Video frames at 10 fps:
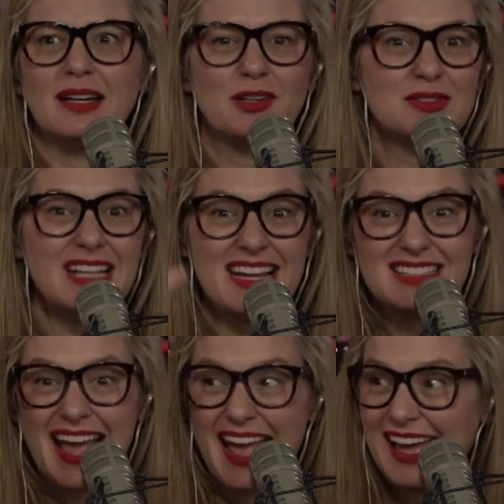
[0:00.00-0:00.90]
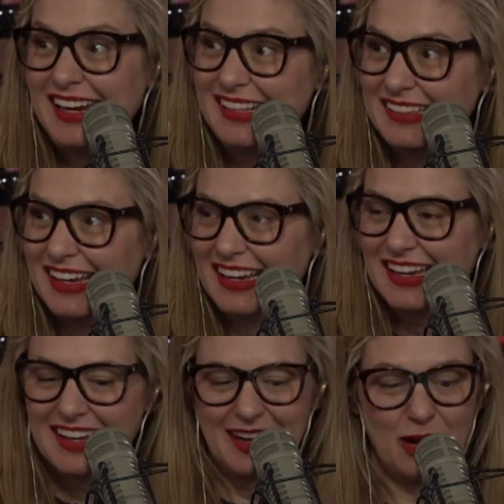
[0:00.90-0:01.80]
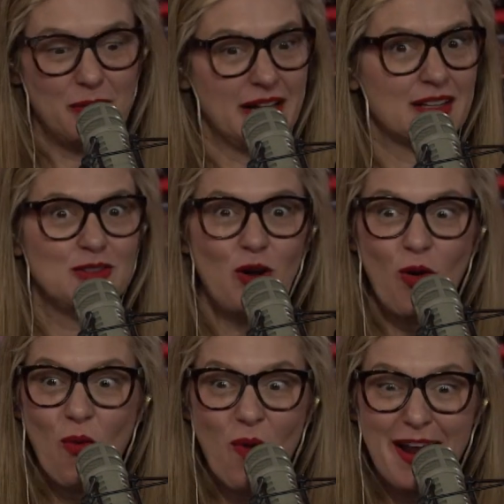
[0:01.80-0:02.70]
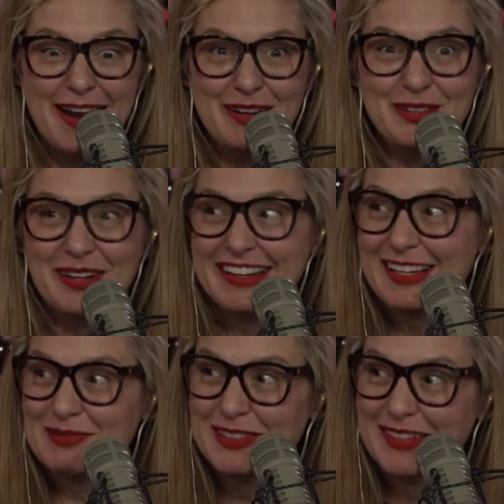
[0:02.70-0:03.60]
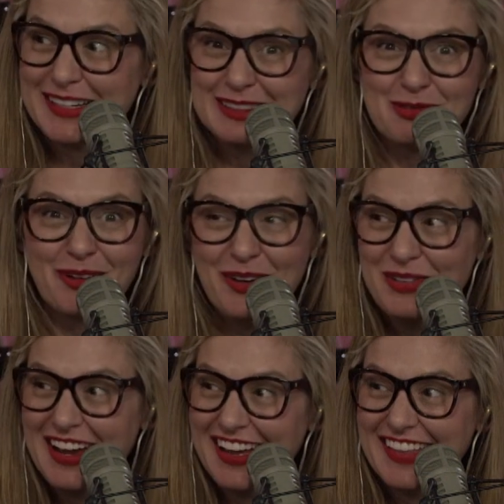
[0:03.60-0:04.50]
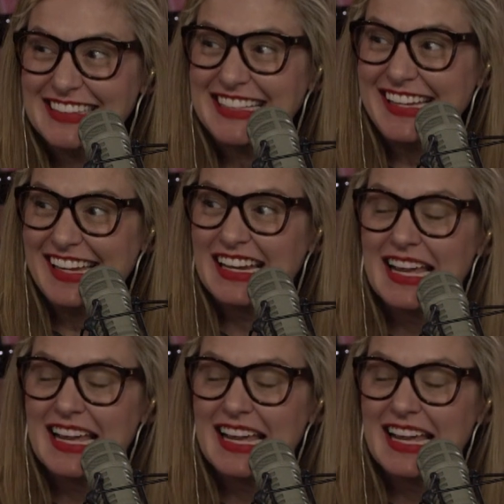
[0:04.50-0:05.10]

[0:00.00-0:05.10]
I don't taste anything. And I'm like, no way, dude. I can't believe I got the Rona. That's it.